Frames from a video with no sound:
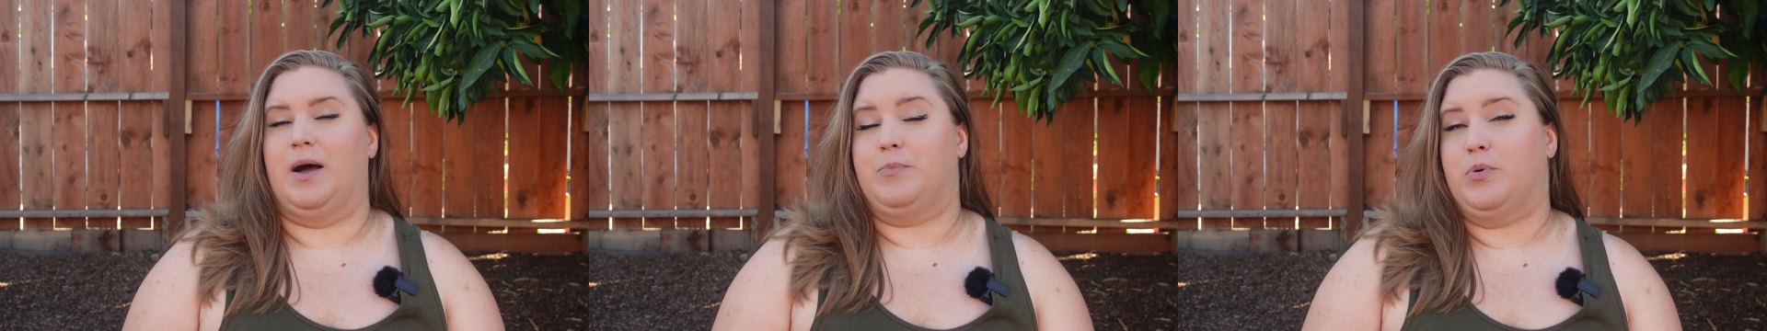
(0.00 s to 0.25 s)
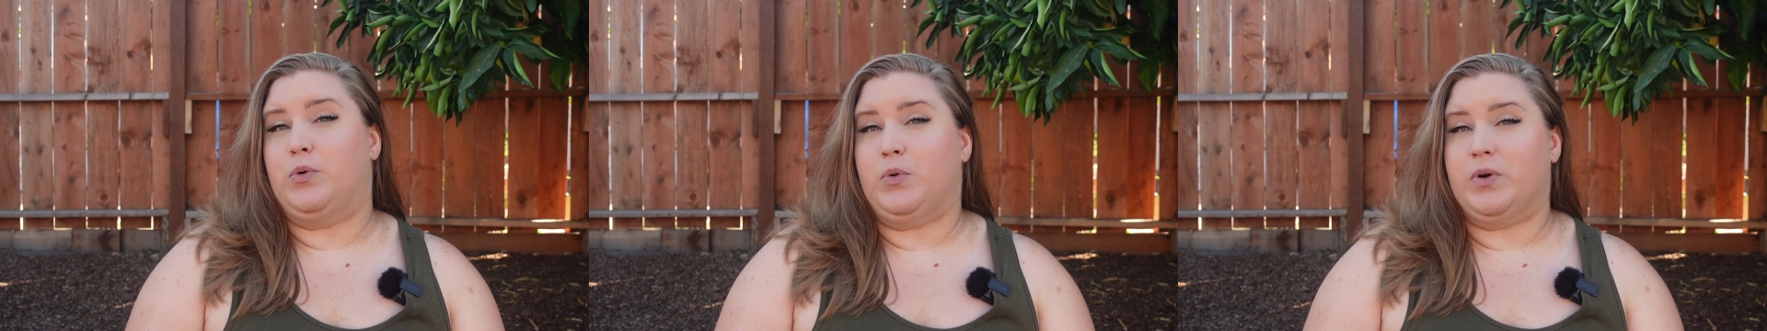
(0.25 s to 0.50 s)

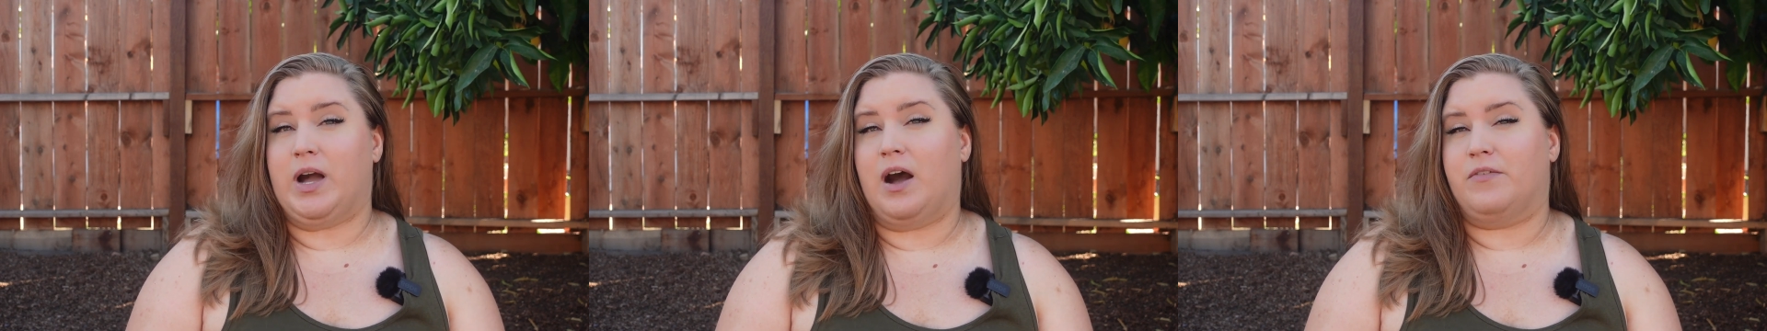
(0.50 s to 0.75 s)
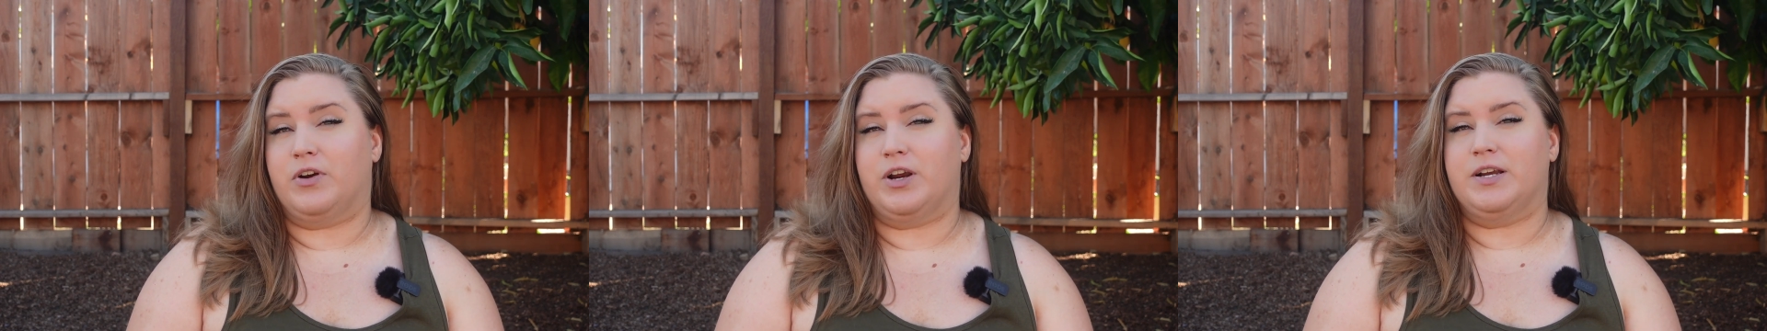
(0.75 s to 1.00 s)
pool
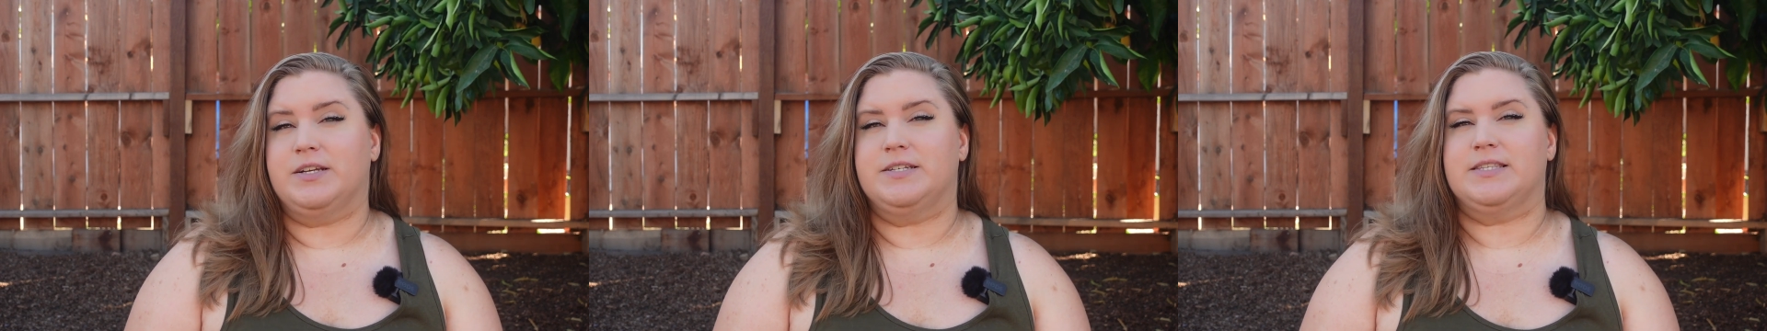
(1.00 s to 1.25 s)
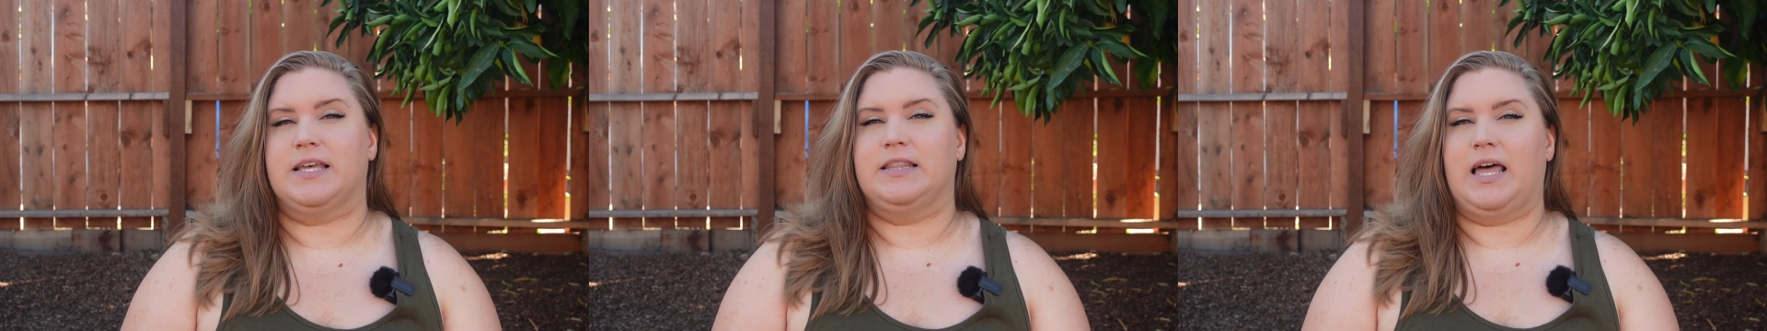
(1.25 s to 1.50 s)

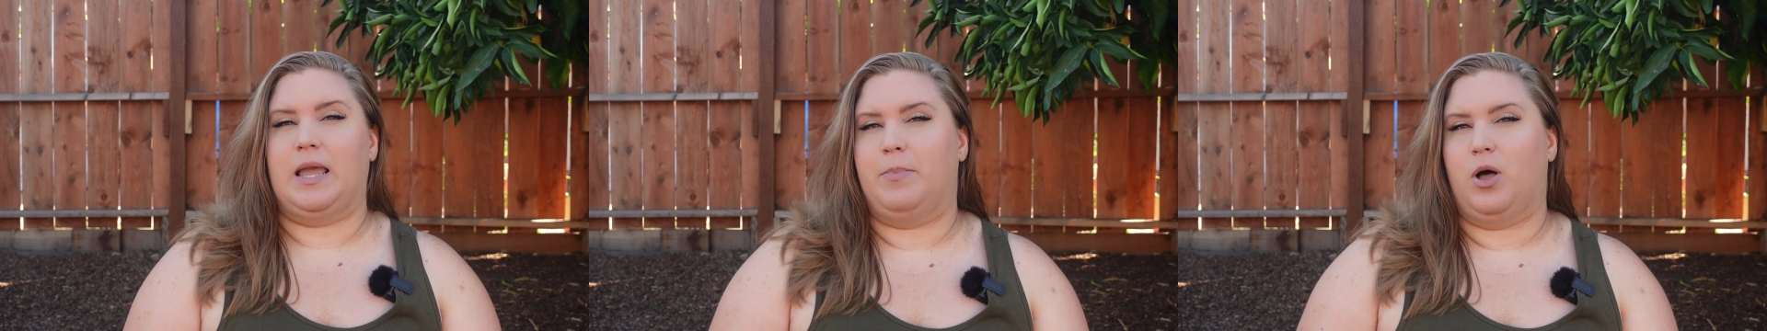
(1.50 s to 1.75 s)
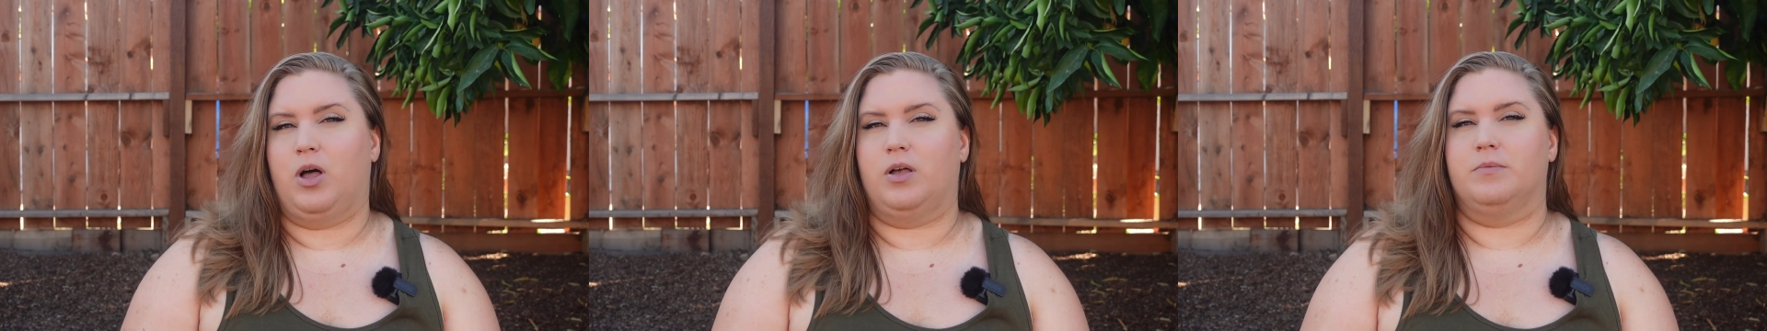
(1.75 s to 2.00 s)
covers, light
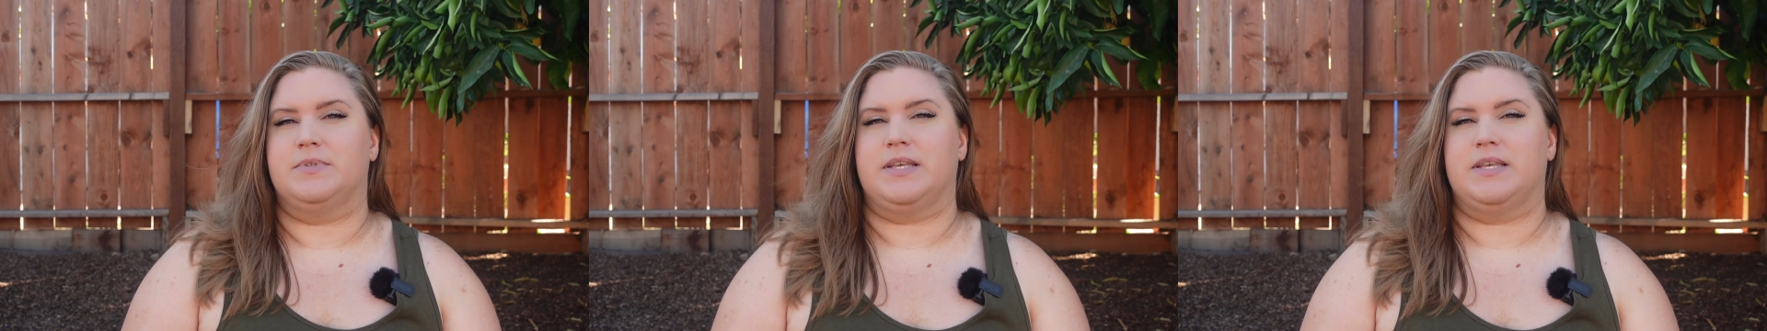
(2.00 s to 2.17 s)
bulbs,